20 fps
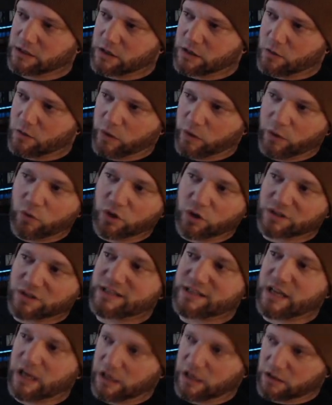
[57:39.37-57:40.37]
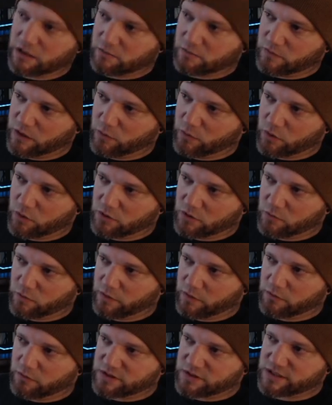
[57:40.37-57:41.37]
We will see. We
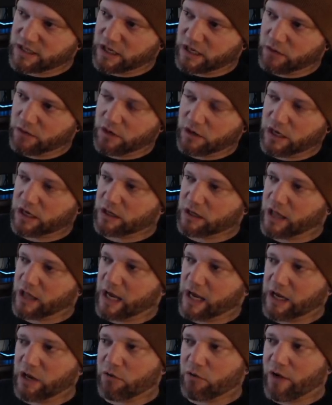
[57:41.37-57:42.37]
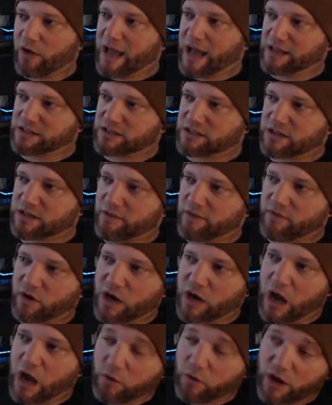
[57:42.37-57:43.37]
will see. We need lightning res. I
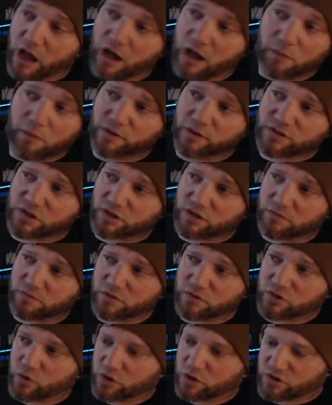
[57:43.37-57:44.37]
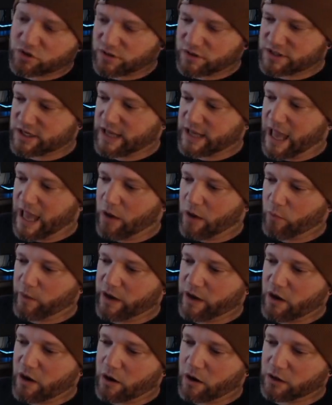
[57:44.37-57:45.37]
forgot. We're not a Blizzard sorceress yet. We
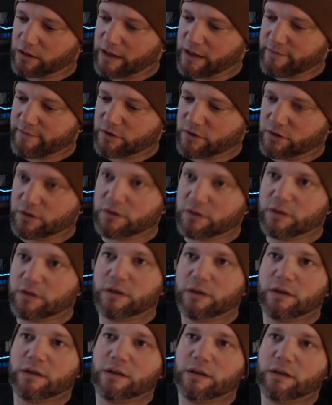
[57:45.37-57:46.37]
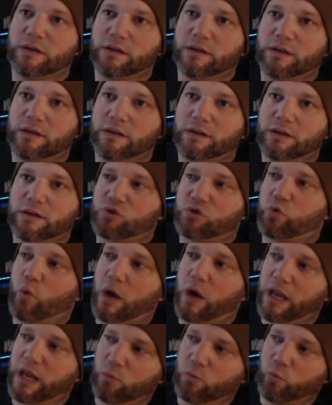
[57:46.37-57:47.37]
are level
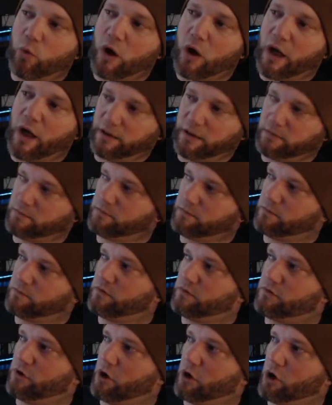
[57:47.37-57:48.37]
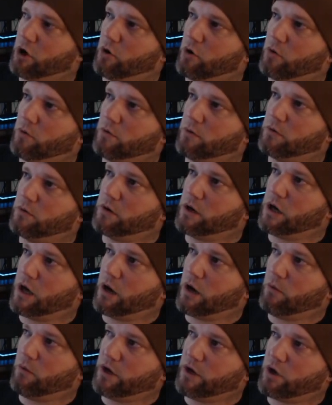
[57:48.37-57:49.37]
21. So
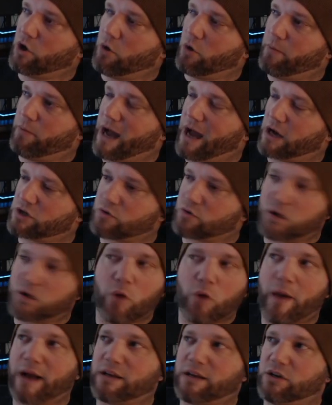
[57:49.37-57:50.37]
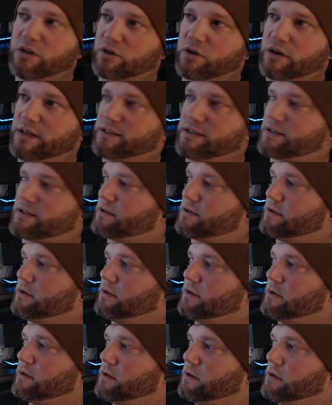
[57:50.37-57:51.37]
we need to go back. So we're gonna go back to Durance.
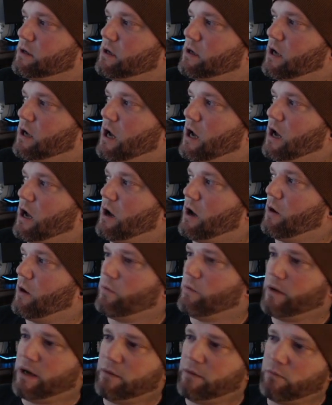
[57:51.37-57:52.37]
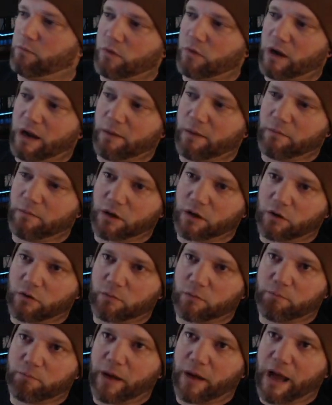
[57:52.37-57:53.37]
I'm gonna
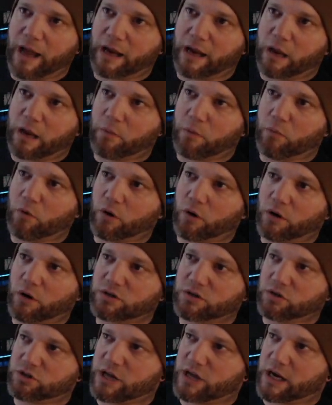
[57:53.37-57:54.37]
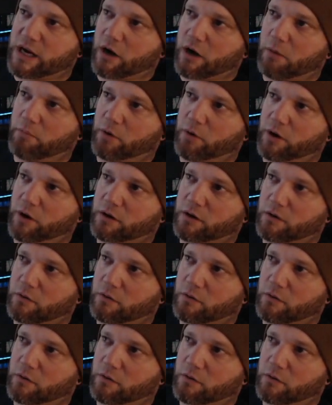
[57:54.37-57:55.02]
buy a couple more. So checking our book.